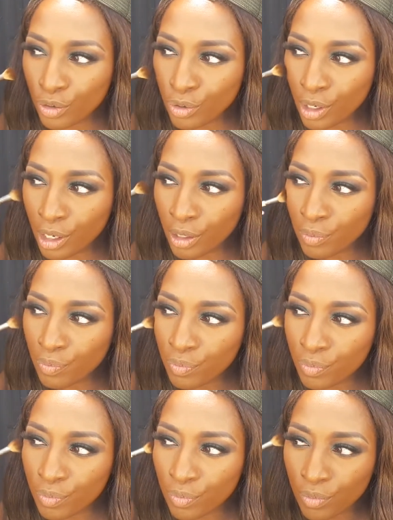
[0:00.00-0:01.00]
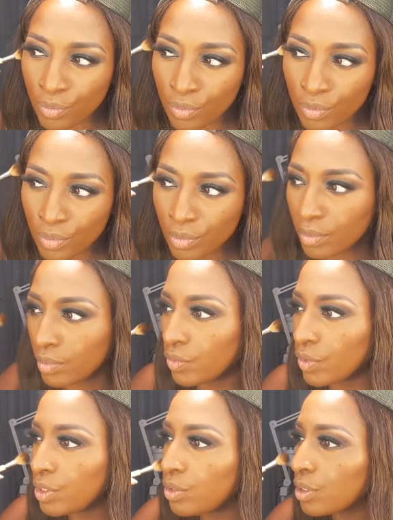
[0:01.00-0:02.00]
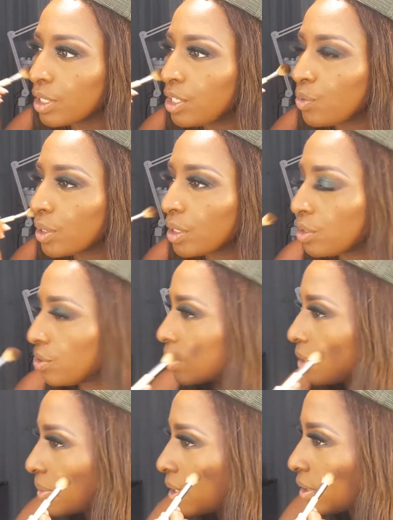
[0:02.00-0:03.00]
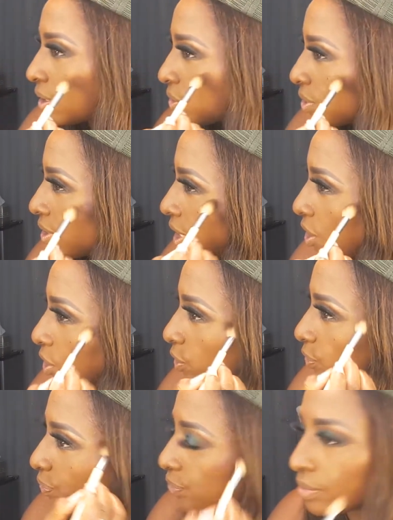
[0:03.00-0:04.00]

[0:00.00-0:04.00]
Okay? When you say you want to do something a little subtle,